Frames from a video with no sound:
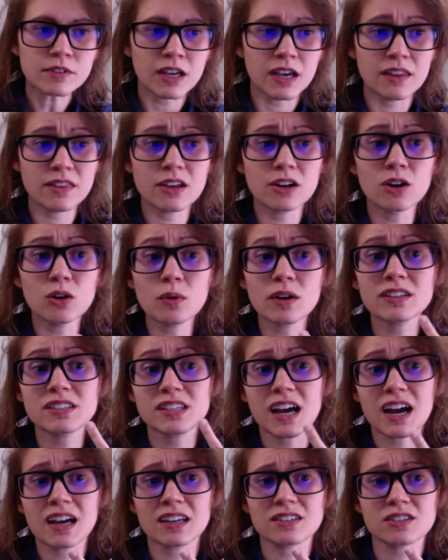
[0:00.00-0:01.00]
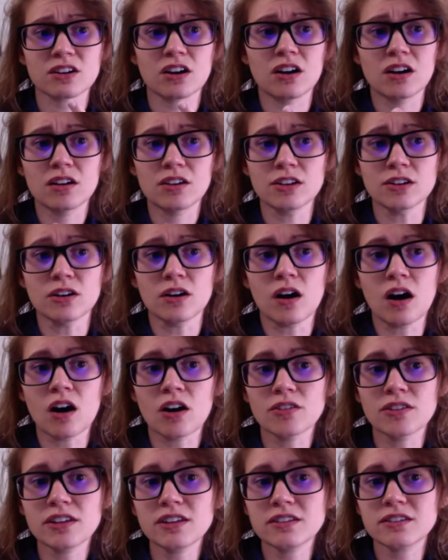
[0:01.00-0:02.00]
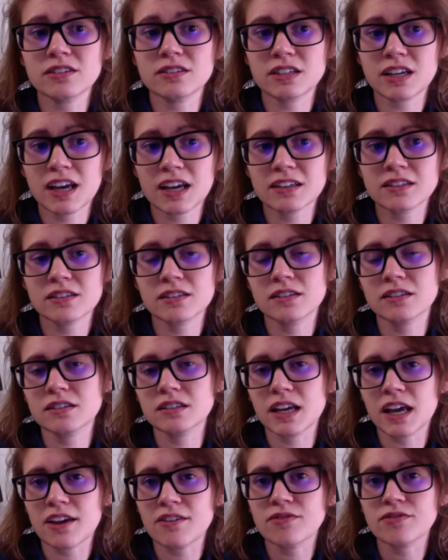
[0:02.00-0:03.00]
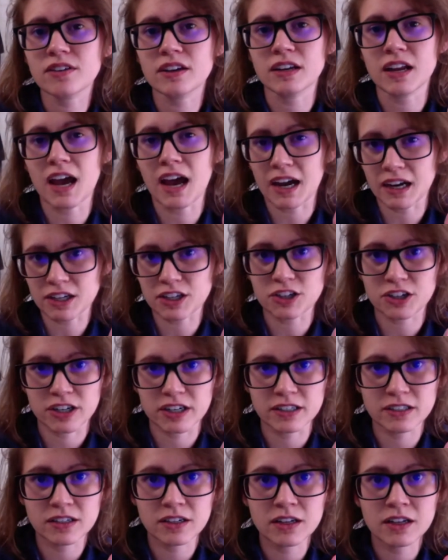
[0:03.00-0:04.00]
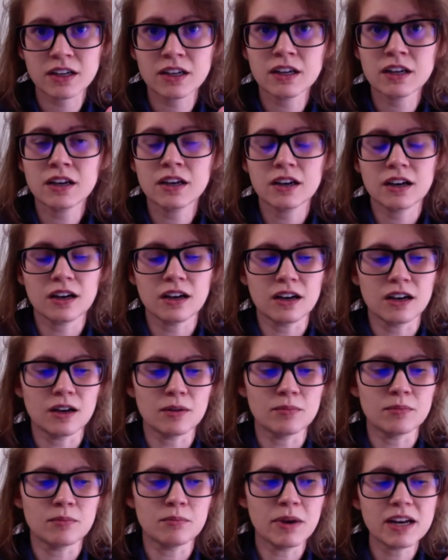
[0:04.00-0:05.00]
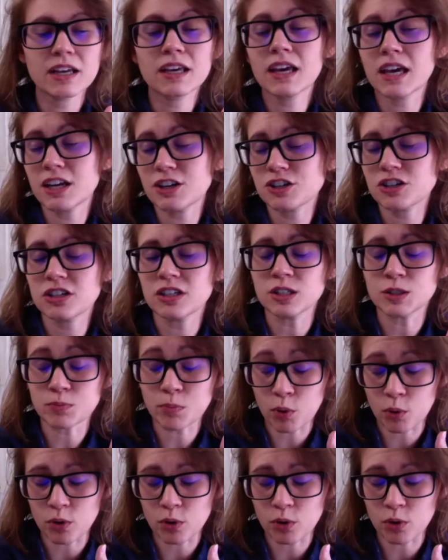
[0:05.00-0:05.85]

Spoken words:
and then always ask, are these tests safe and accurate? Medication is